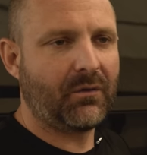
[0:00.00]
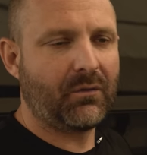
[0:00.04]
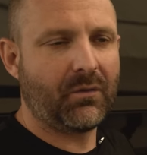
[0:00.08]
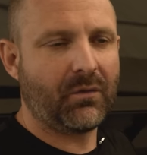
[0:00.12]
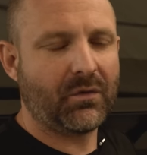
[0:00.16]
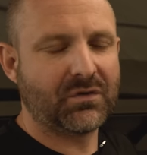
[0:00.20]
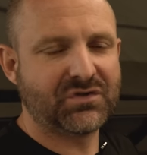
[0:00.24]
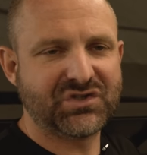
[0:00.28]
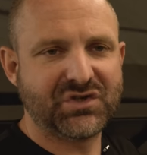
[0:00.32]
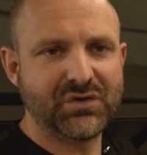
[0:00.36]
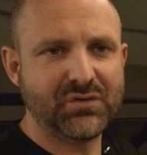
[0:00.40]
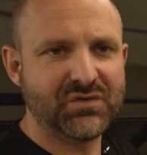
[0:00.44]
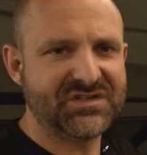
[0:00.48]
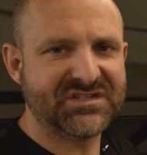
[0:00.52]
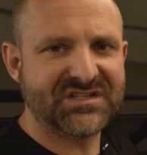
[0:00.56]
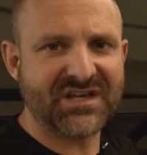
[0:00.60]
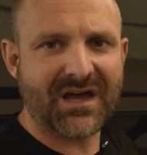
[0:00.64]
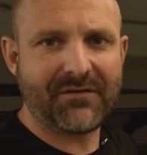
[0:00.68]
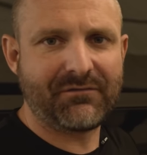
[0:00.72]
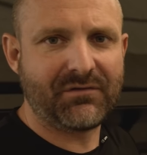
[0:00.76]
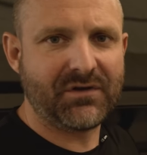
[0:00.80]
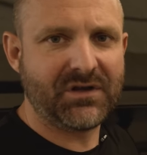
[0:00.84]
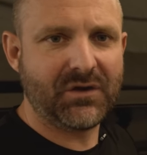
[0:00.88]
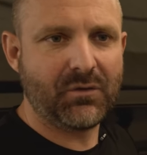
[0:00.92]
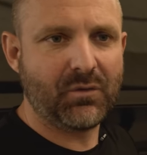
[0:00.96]

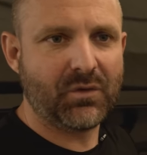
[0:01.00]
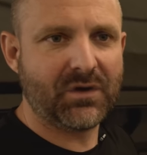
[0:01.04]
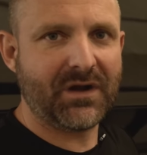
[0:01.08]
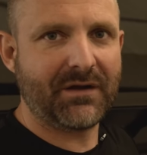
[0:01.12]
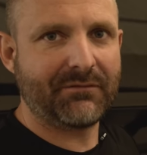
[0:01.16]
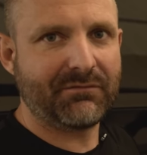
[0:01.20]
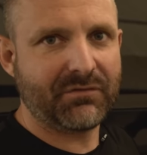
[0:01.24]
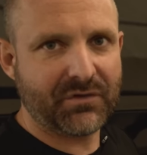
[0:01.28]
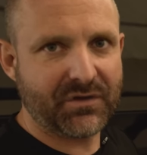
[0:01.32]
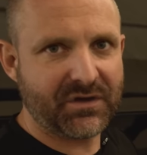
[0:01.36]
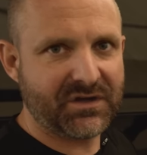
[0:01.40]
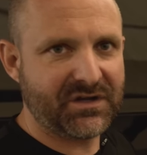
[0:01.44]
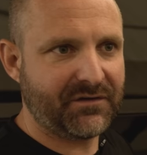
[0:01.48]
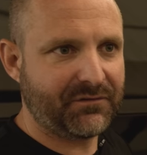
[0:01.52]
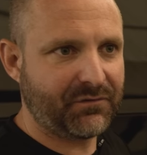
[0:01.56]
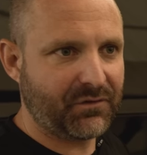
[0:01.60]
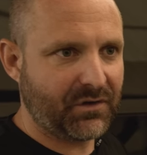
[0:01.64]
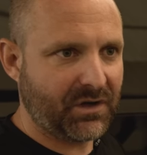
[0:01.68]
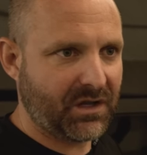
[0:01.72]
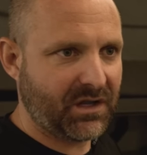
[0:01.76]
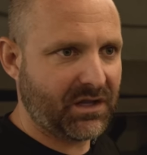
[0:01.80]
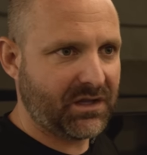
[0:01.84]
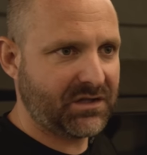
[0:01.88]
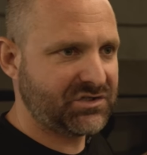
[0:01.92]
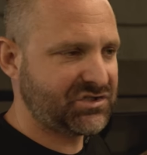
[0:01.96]
270, whatever the
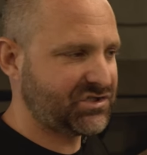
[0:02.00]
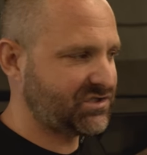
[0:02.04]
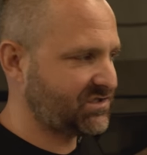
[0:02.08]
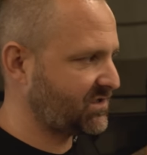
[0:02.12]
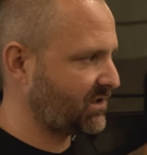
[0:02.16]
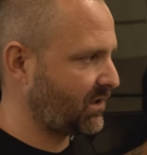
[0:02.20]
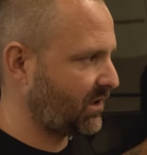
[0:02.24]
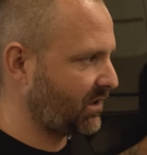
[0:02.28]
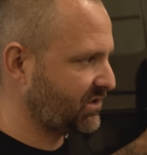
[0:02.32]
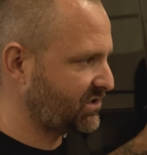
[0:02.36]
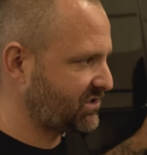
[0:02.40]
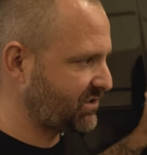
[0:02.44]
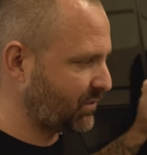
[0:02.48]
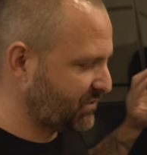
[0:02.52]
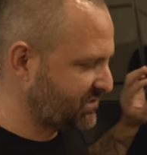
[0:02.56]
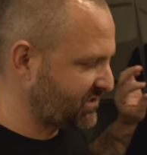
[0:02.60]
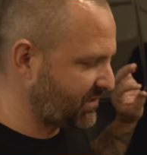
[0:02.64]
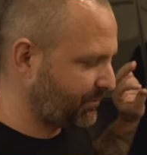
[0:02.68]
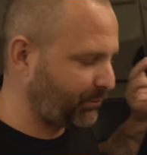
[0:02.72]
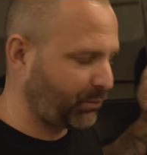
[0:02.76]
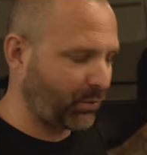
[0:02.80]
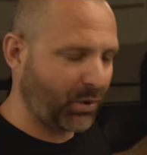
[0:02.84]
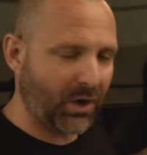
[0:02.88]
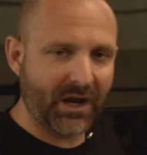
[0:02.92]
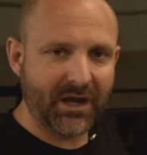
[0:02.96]
different hinges are. So it's
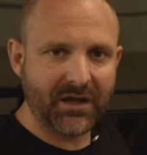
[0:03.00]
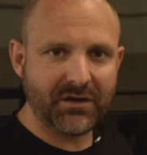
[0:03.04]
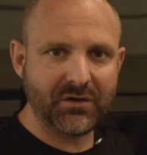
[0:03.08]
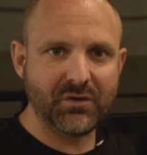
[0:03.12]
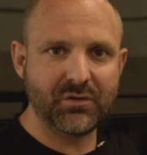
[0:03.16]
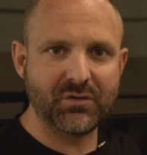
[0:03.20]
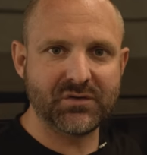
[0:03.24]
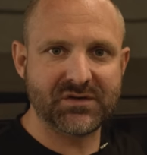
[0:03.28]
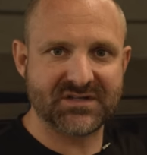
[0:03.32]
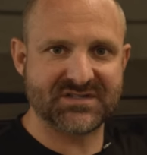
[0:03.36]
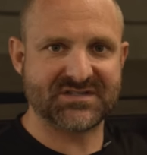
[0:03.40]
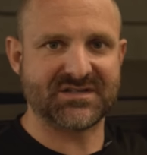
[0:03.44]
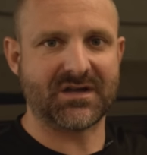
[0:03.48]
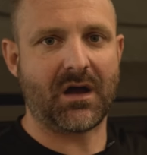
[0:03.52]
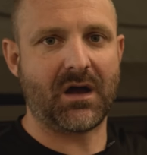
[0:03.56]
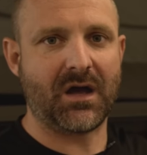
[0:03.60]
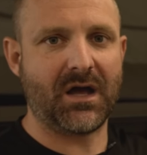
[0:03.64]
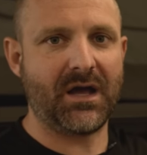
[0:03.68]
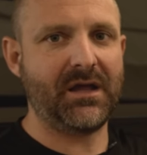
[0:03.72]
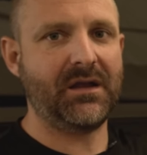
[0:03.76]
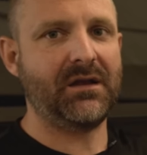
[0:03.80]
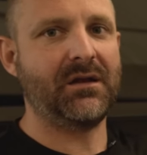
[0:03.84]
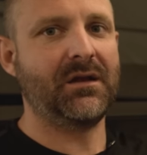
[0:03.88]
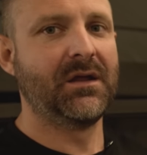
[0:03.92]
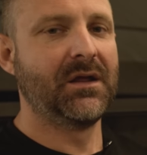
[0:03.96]
a brand new
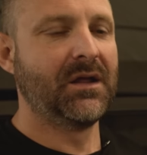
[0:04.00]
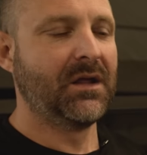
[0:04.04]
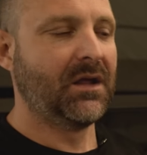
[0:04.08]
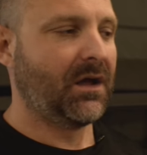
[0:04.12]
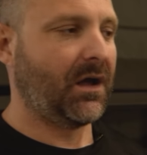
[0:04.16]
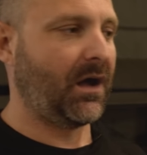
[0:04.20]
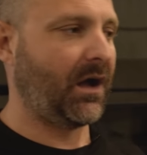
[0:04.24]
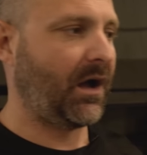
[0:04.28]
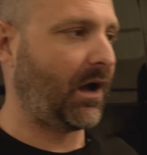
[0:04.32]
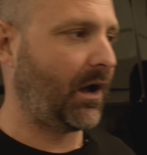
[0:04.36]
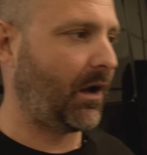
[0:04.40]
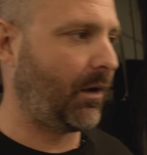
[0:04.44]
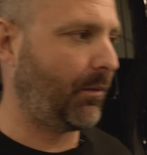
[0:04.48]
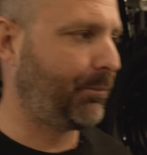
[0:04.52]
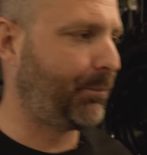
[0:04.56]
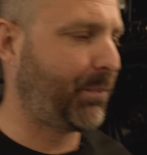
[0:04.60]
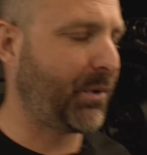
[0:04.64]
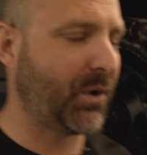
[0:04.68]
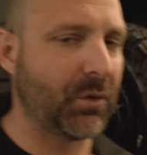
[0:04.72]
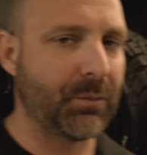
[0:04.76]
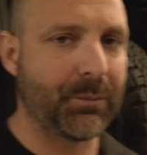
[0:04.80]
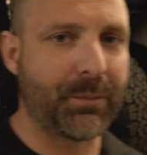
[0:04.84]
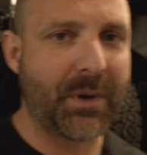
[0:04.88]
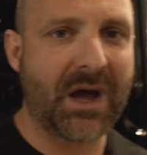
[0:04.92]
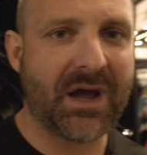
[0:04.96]
design
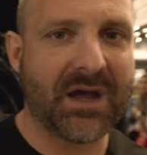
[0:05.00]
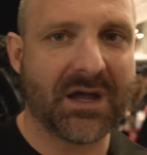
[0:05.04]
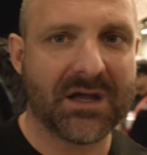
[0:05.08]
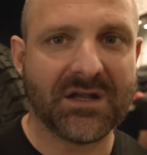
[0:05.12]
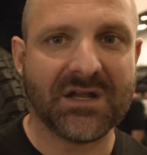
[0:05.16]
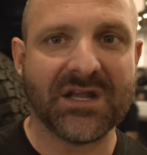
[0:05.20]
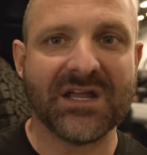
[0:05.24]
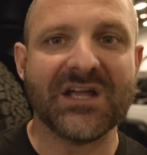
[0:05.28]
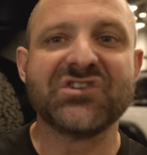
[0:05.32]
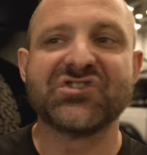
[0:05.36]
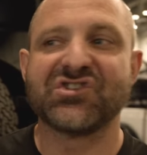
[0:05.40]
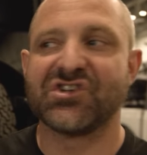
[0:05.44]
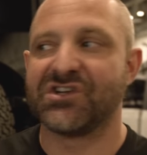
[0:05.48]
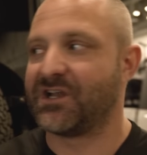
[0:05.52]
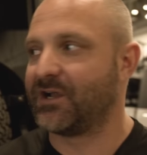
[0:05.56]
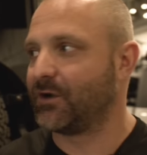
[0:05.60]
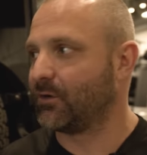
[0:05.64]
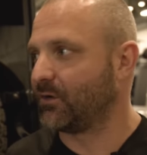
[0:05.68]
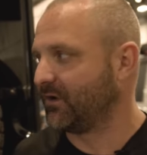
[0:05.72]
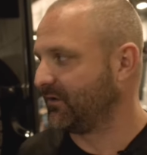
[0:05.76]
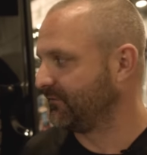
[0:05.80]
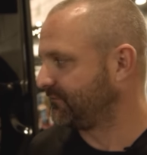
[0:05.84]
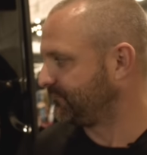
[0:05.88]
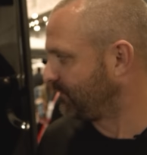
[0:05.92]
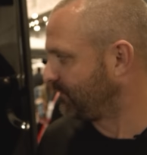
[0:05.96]
built by an engineering